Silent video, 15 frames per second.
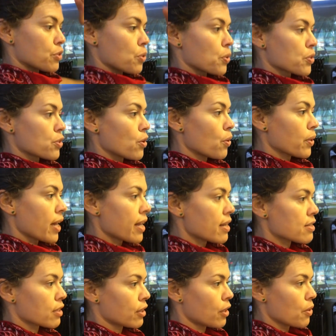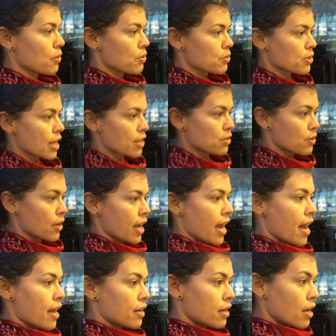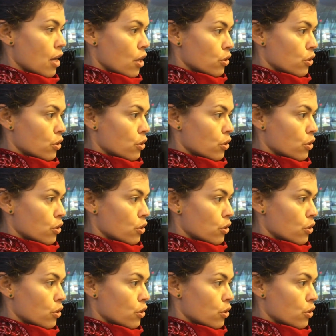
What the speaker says: torso, get as close as you can